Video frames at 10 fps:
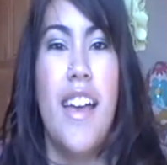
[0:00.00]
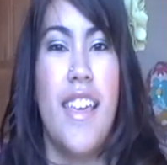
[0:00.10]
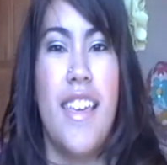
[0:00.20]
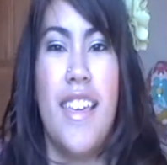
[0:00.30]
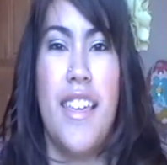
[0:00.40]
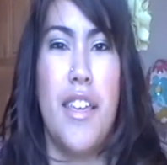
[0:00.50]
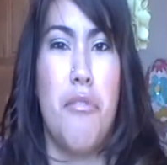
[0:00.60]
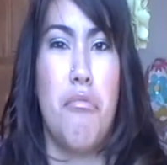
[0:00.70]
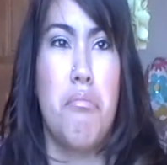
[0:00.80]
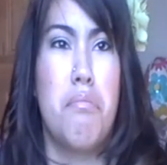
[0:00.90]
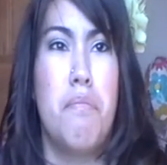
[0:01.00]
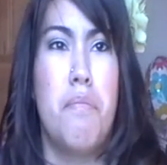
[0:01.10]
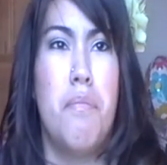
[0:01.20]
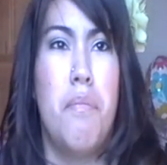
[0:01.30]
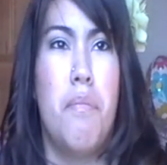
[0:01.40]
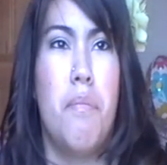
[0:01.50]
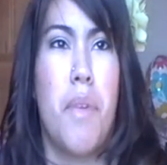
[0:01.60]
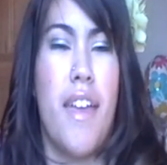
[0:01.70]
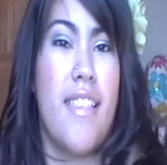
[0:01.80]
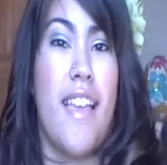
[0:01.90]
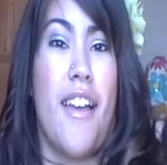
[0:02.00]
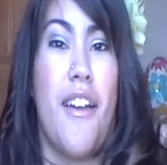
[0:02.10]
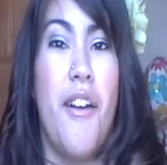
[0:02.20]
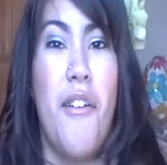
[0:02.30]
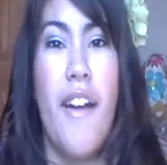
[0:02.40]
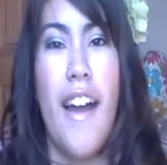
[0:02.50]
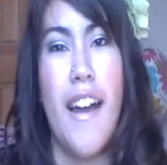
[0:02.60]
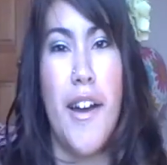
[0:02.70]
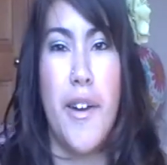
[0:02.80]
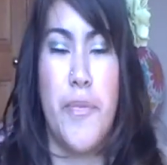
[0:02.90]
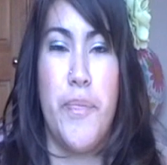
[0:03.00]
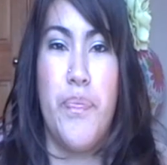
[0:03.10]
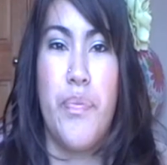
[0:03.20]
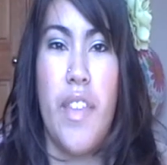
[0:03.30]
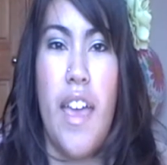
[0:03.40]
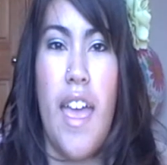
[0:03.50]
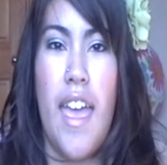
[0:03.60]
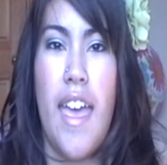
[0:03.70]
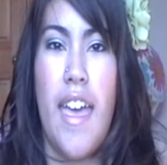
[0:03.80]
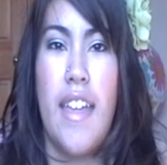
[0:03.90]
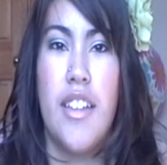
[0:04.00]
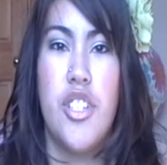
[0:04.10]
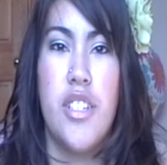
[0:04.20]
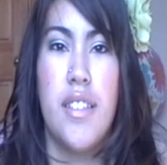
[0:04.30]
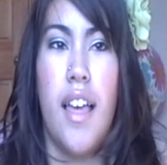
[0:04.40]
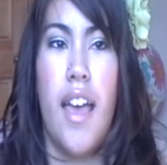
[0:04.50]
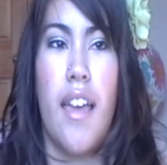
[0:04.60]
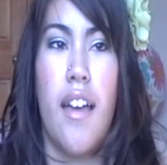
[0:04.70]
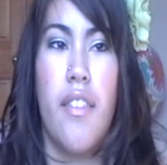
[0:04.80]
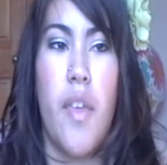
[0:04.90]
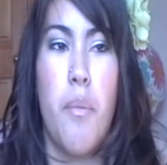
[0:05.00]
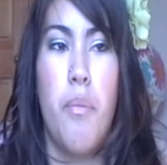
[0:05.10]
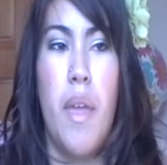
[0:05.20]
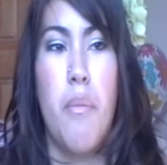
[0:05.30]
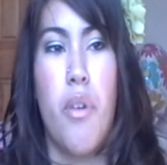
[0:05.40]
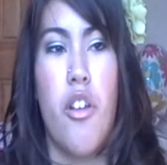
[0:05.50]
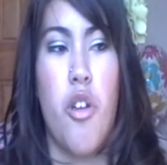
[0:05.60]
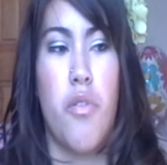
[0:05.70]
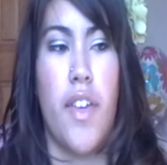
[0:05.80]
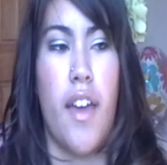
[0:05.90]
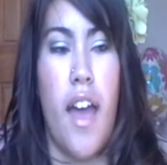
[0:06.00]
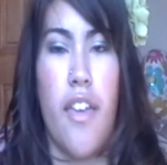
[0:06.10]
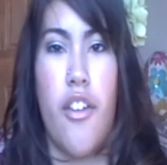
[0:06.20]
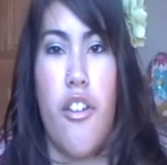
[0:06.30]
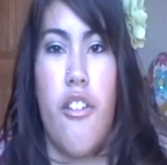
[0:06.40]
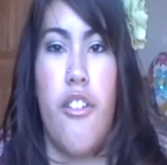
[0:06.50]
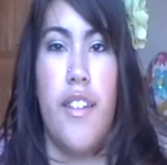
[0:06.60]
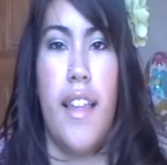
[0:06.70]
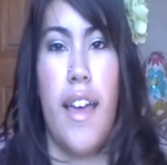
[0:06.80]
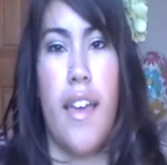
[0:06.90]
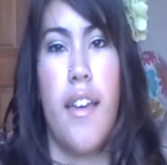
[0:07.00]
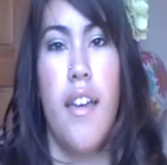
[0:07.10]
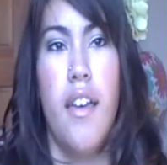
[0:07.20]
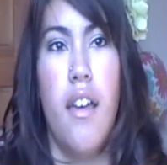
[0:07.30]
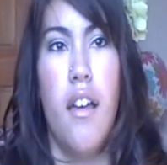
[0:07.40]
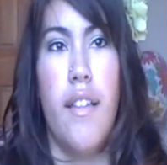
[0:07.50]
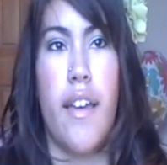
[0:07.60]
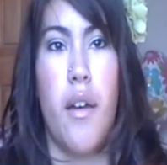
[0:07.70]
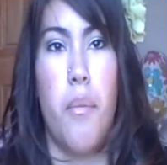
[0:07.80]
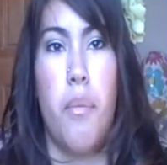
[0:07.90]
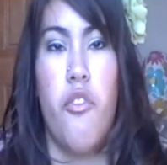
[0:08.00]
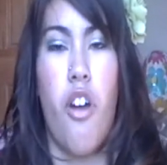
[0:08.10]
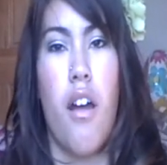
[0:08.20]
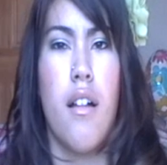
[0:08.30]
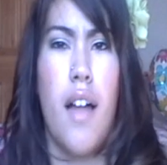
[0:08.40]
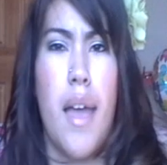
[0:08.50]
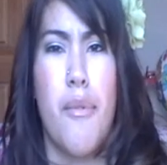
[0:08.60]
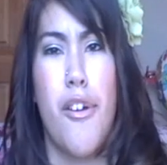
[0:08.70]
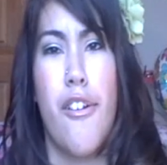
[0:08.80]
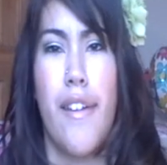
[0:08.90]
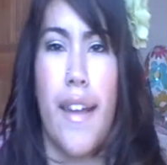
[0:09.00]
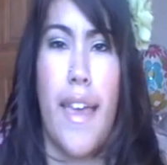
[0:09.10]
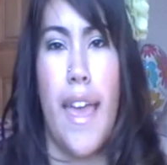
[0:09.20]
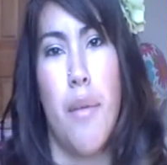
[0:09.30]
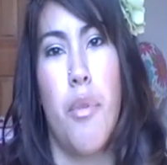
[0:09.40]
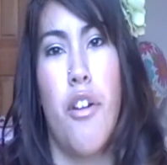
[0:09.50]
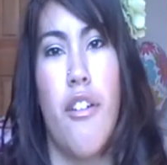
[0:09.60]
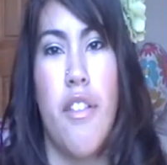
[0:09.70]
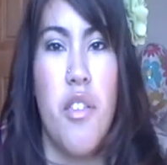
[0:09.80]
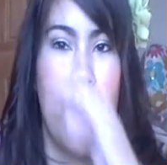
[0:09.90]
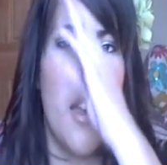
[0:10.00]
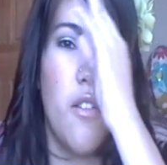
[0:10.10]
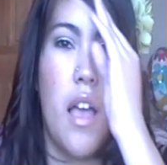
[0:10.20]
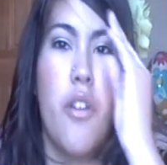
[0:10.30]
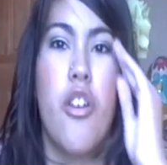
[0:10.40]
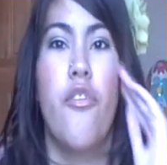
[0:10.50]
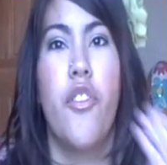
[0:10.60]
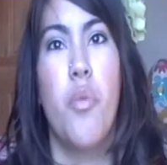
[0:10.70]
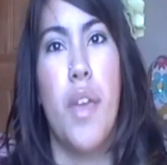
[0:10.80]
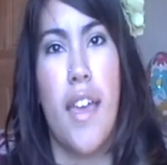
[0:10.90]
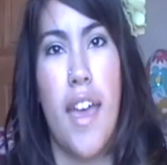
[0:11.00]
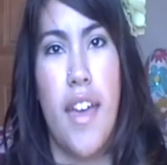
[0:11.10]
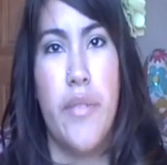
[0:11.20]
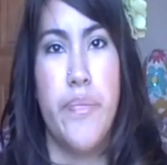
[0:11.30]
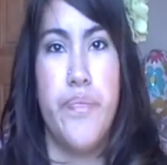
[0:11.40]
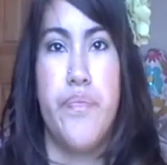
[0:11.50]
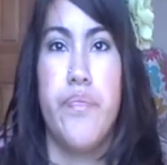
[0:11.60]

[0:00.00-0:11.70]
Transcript: He gets Echo, and she's like, they imprint her with, like, hiker and, like a rock climber and a camper. And so he goes out with her for the weekend.